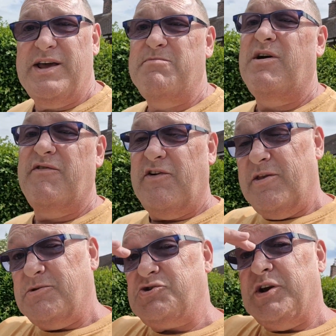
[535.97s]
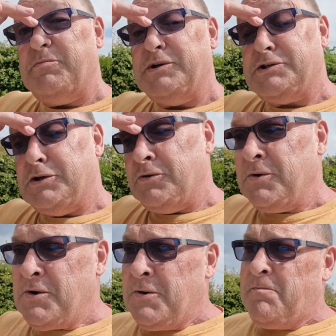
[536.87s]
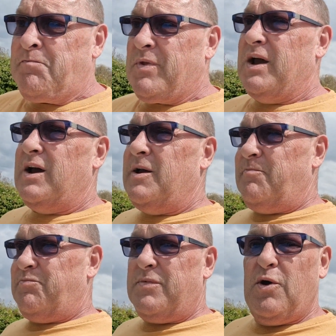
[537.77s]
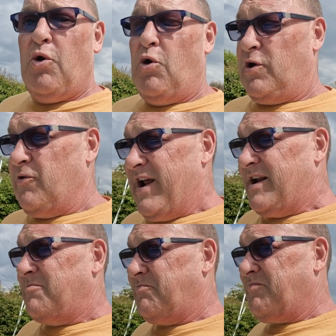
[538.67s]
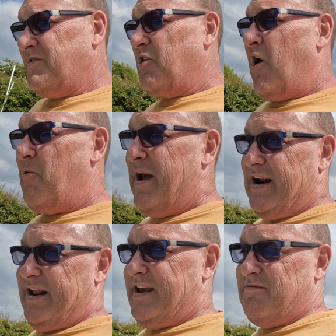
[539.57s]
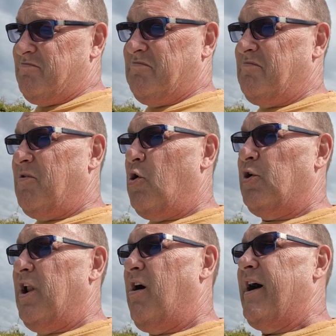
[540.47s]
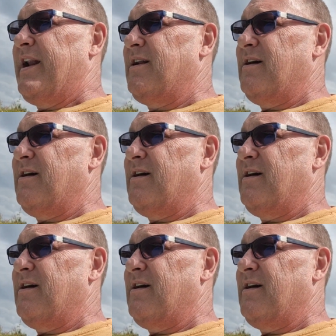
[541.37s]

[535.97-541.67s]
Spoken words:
you might find them cheaper to order in directly online.